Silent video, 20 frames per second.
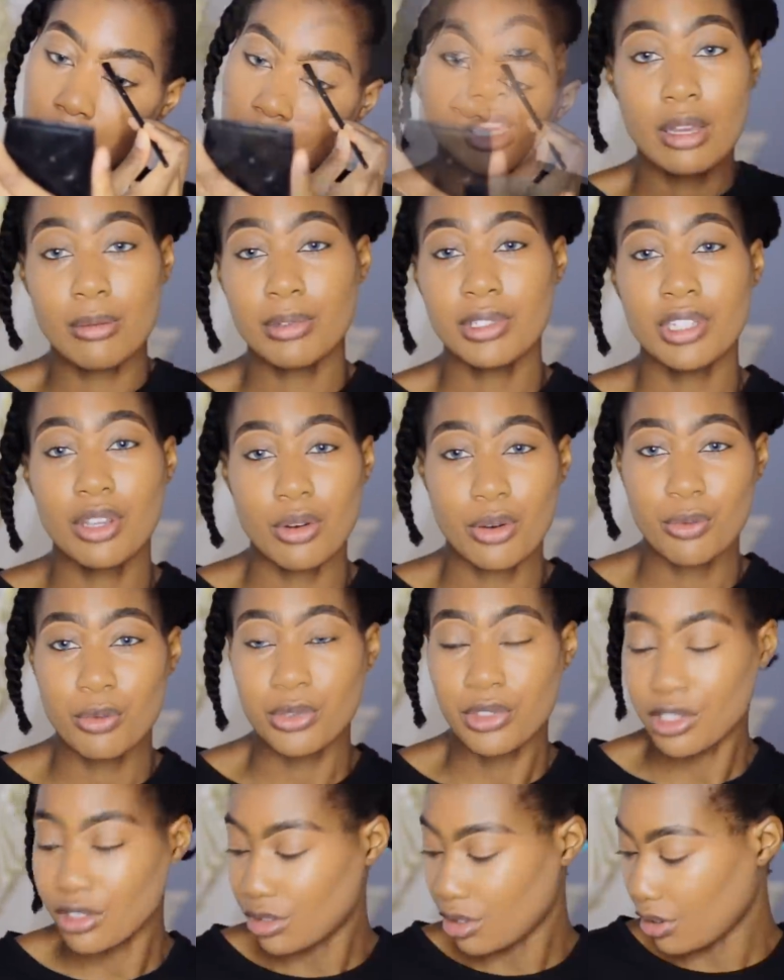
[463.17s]
And now I'm gonna go in
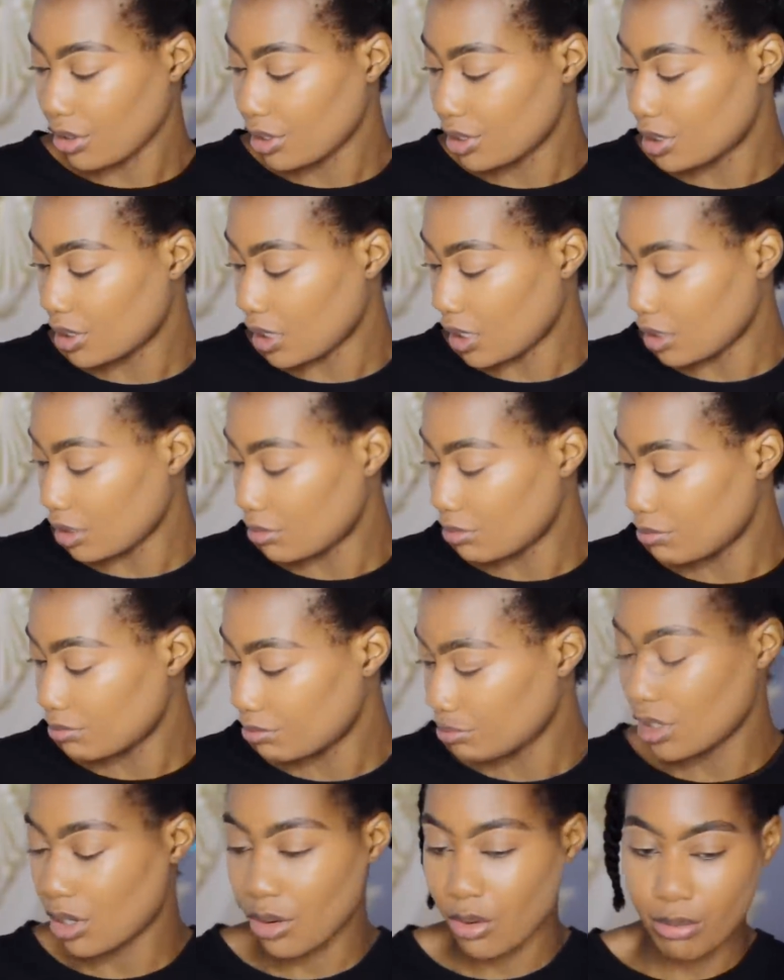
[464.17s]
with a dark shade
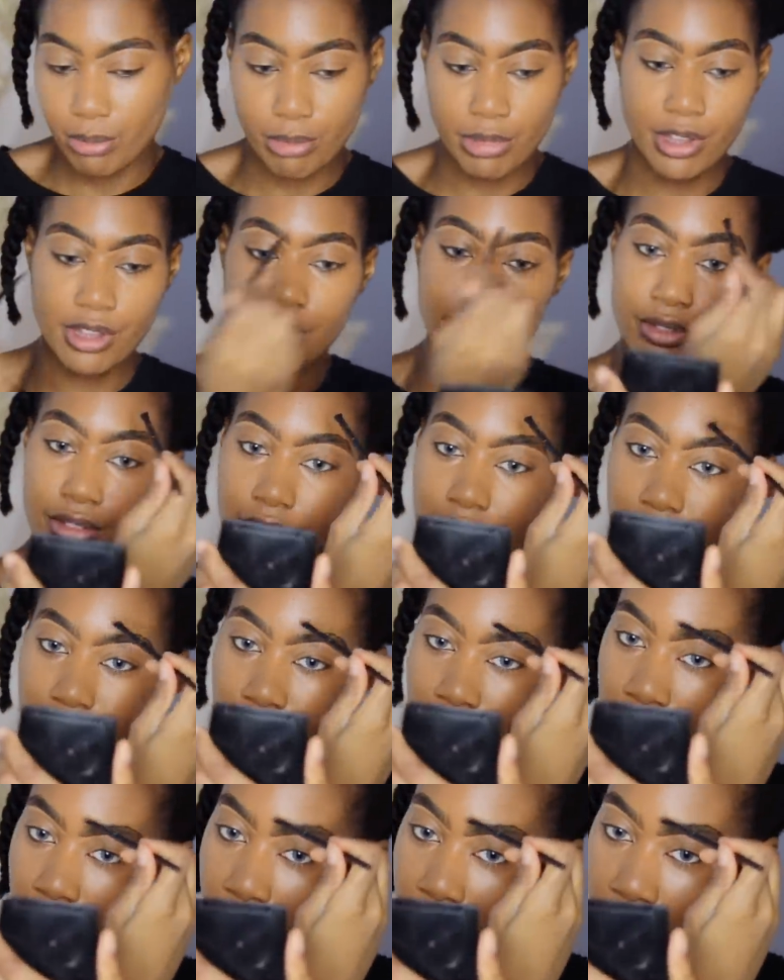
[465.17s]
to go above.
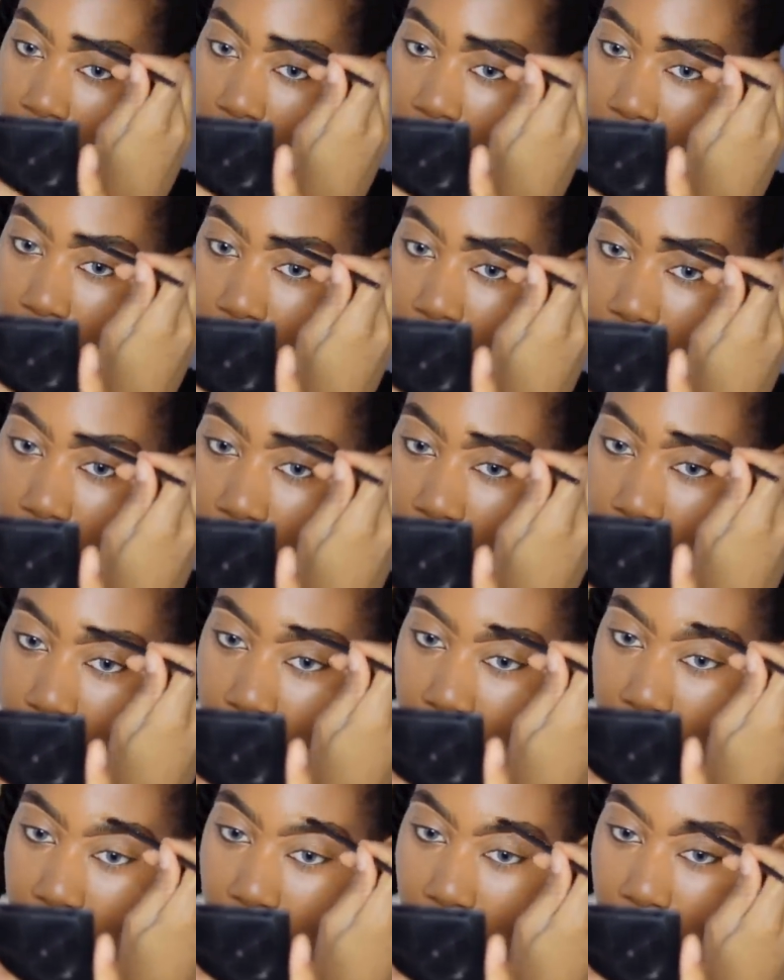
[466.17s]
Just clean
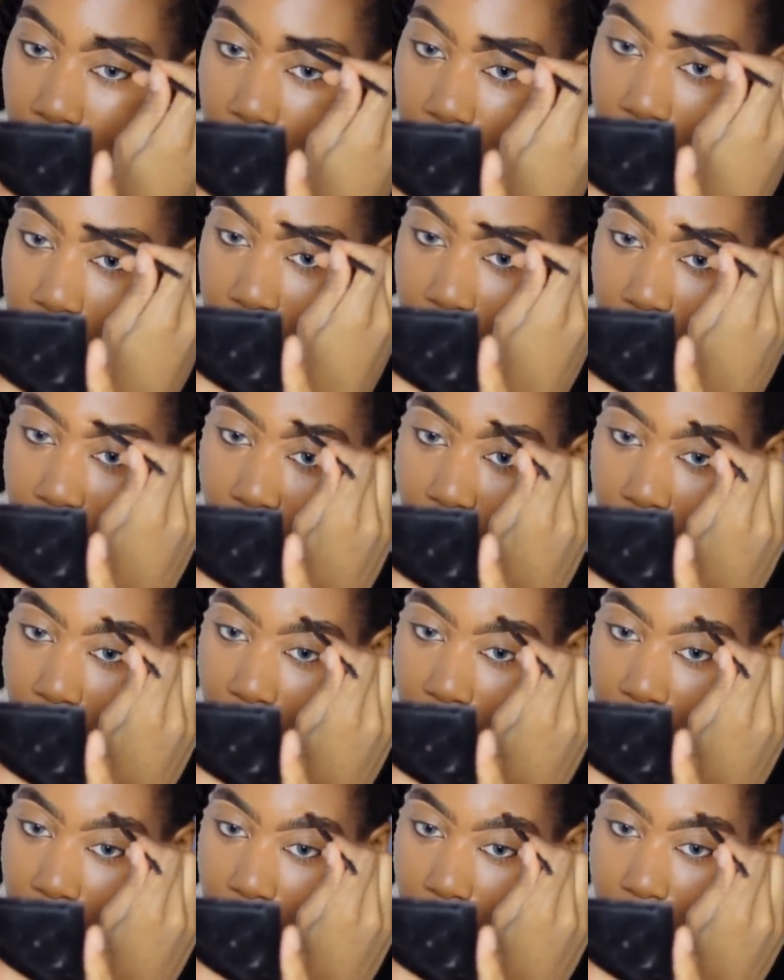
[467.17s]
up the top because I don't
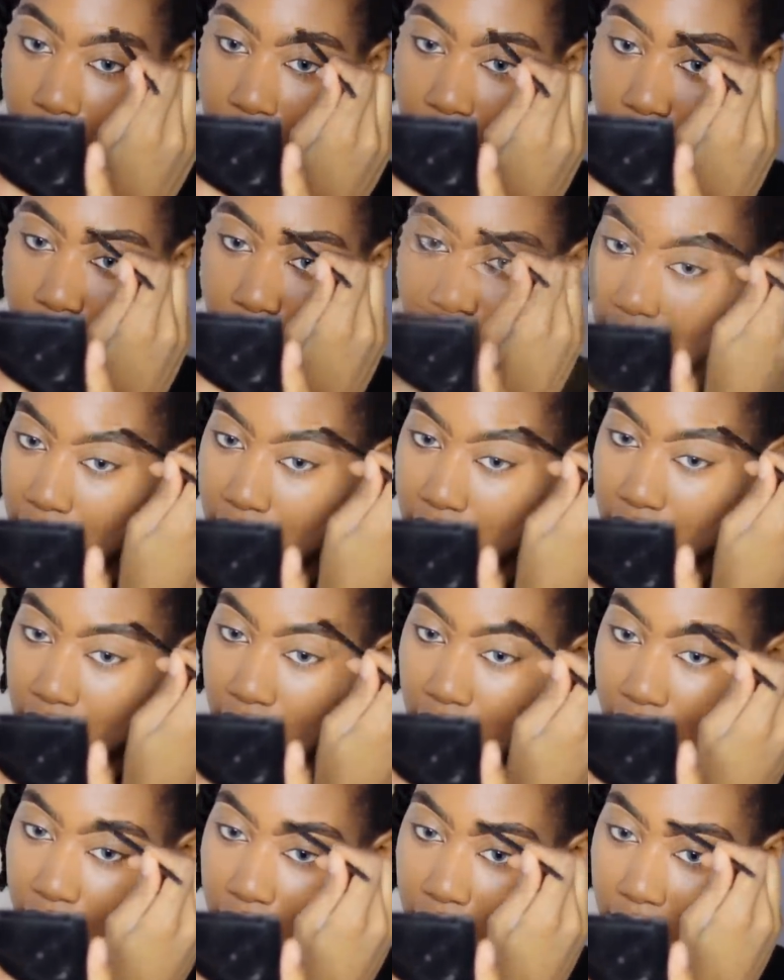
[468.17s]
like to put light
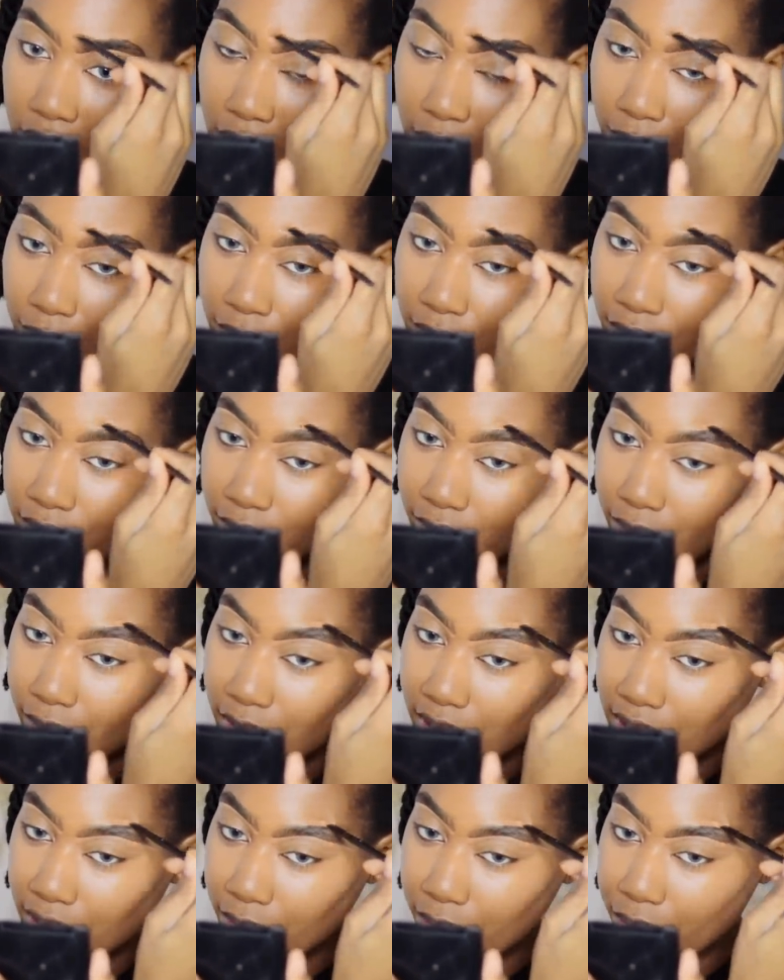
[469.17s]
shade above
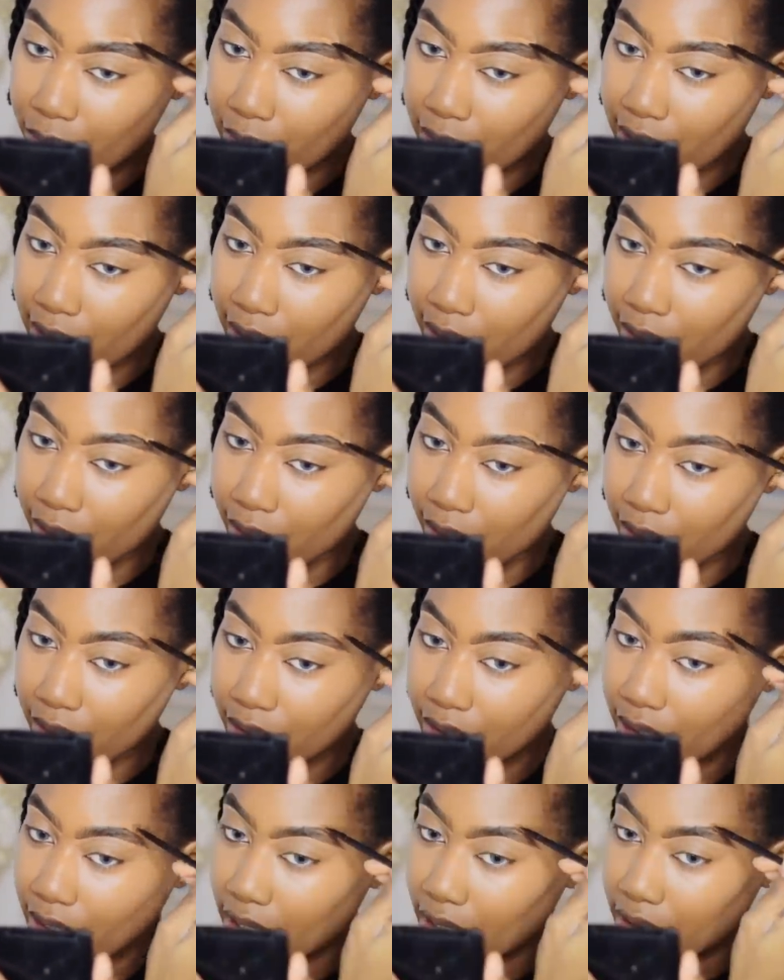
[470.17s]
my brow
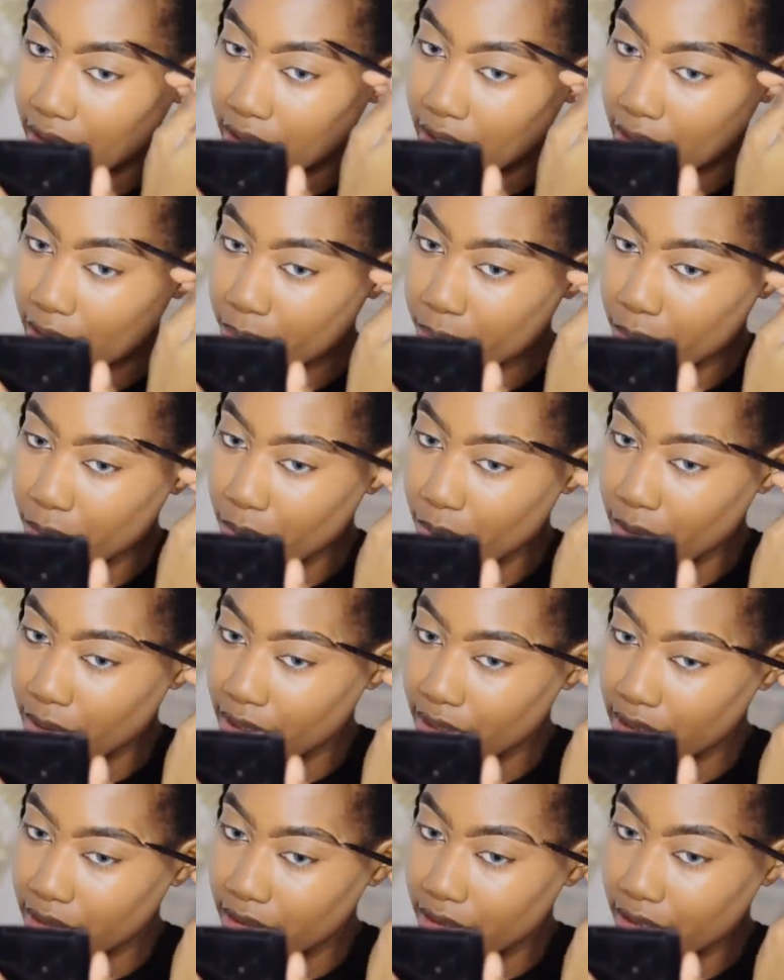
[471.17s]
at this
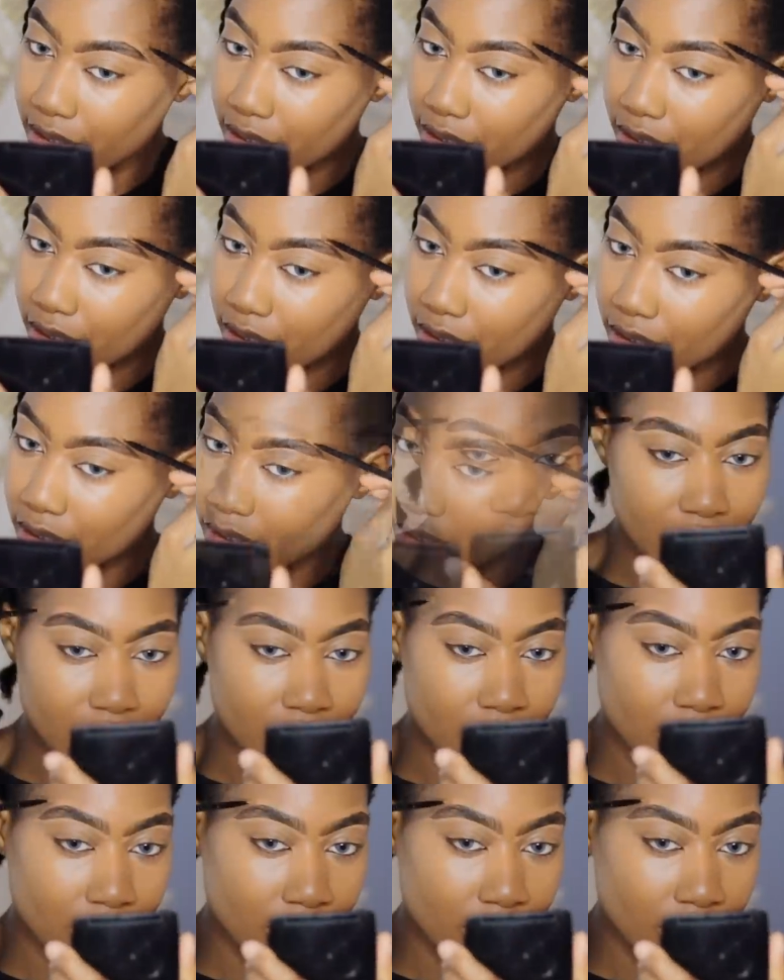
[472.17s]
point.
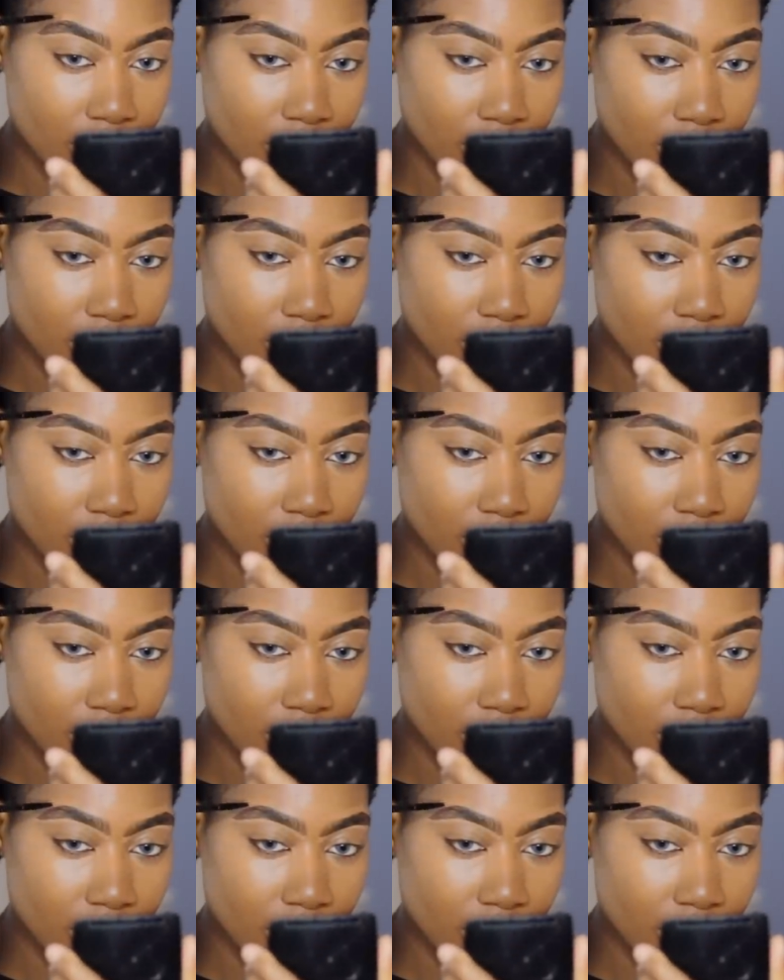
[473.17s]
So